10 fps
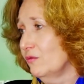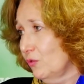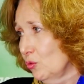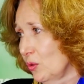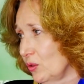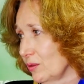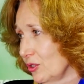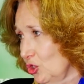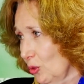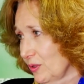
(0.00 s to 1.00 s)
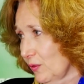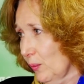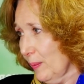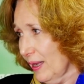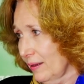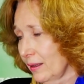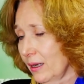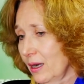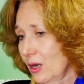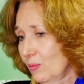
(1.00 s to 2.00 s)
formal jobs for women,
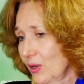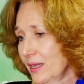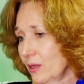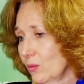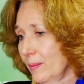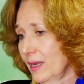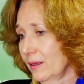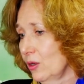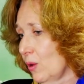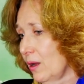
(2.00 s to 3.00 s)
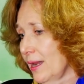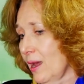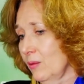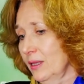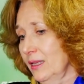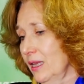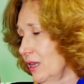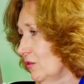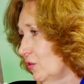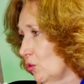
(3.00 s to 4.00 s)
bringing women who are now in the
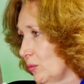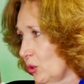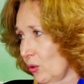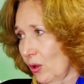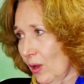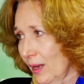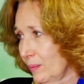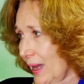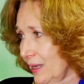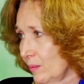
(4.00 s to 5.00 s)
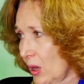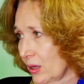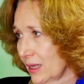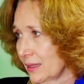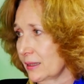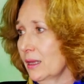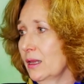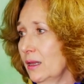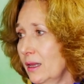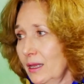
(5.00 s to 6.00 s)
informal or unpaid market
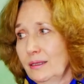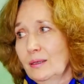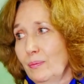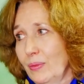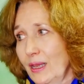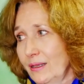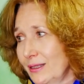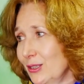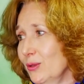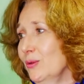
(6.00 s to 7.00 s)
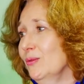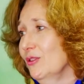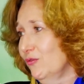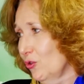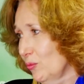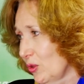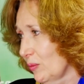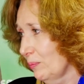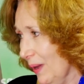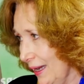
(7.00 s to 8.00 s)
into the
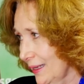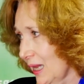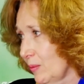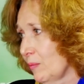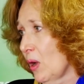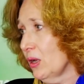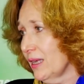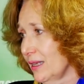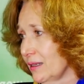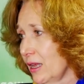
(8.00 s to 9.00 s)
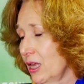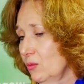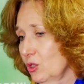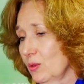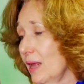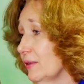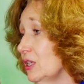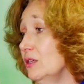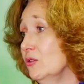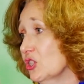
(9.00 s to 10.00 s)
formal paid labour market, which will have a
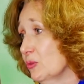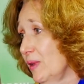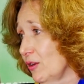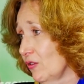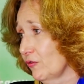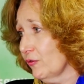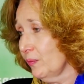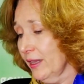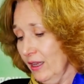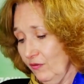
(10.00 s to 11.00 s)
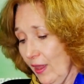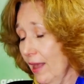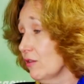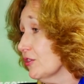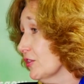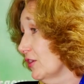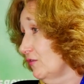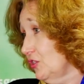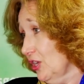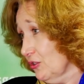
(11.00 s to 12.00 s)
huge spin-off for health,
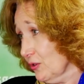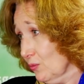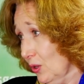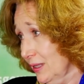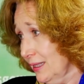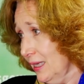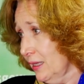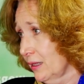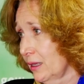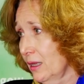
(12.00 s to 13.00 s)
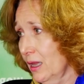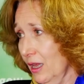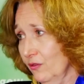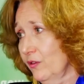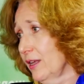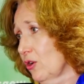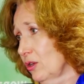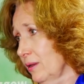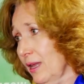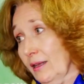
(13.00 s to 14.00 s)
for gender equality, and for
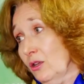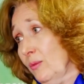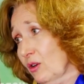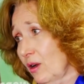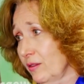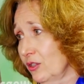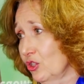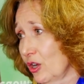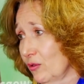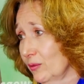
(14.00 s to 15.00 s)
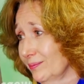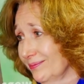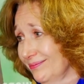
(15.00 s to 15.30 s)
economic growth in general.